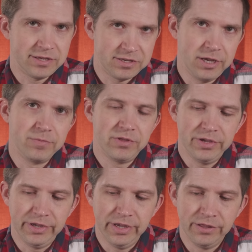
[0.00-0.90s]
the same
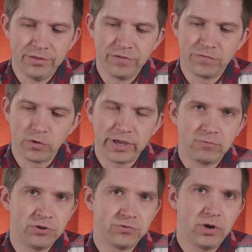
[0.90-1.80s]
thing. And the 4K
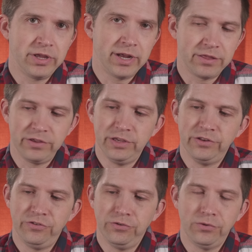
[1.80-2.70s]
120 out of
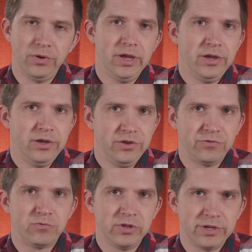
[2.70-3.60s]
the E2
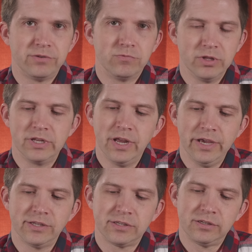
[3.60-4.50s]
is really, really
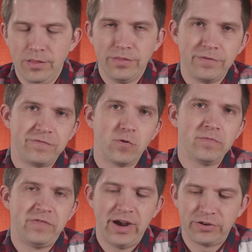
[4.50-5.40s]
nice. The
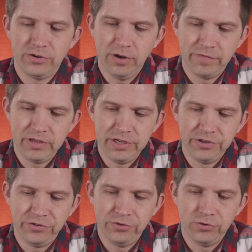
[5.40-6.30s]
form factor of the
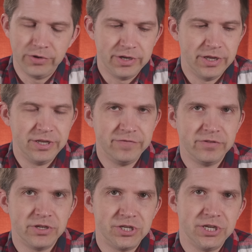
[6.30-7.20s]
E2 and
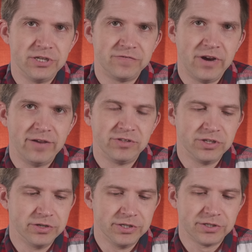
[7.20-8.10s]
even the GH5
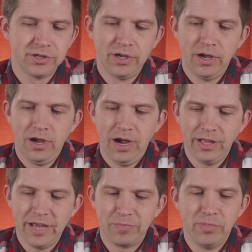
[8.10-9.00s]
series, I
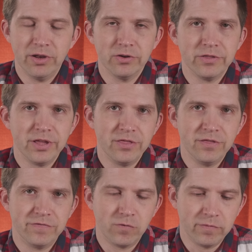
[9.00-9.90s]
like better than
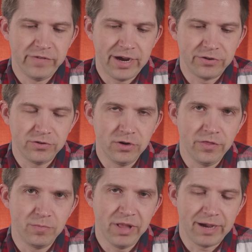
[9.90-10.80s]
the form factor
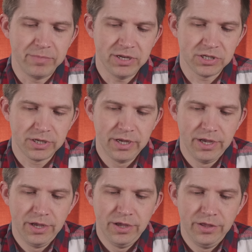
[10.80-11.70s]
on the Blackmagic.
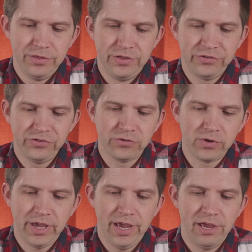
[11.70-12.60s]
This is
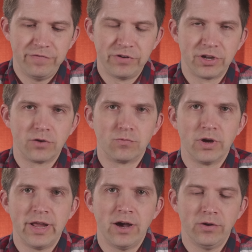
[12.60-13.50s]
okay if you're gonna
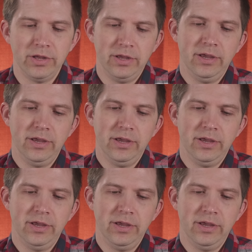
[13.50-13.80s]
run out